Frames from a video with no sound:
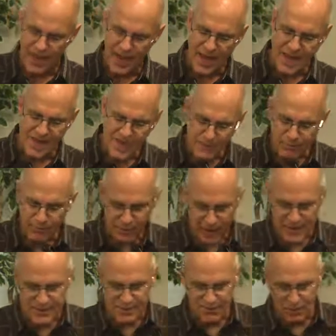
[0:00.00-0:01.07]
And he
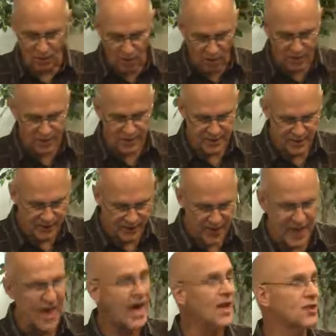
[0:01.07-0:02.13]
plays a part in
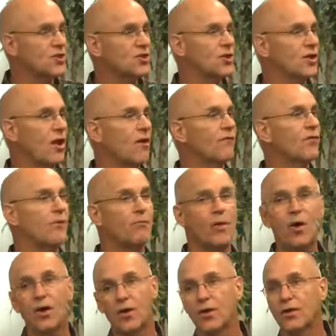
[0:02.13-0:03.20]
the action of the
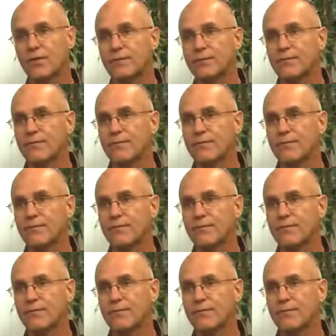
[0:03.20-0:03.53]
book.